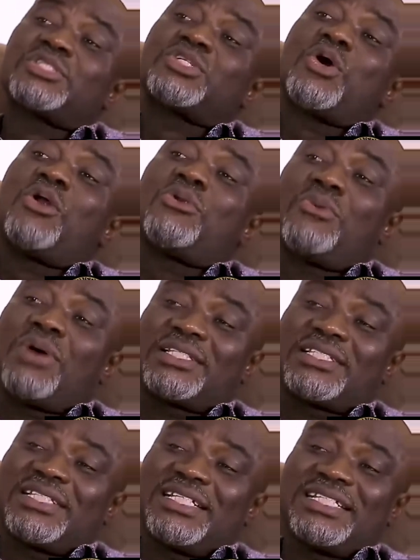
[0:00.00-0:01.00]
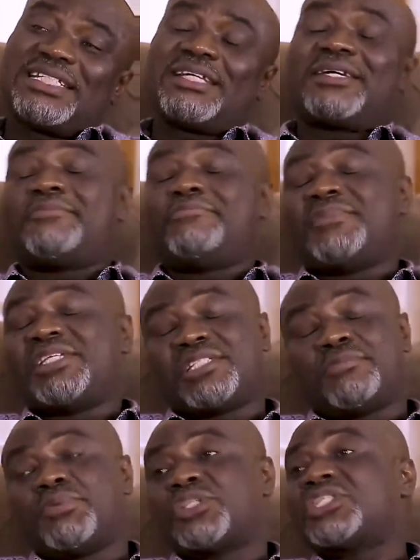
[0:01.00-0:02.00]
is called what? The
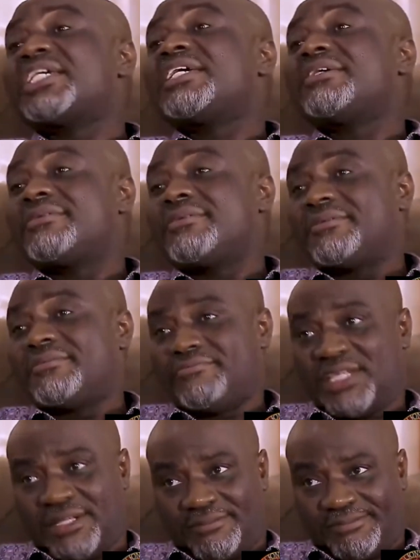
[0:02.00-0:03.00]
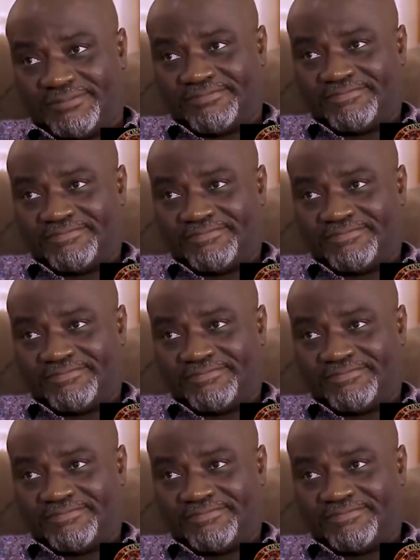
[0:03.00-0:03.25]
Mesopotamia.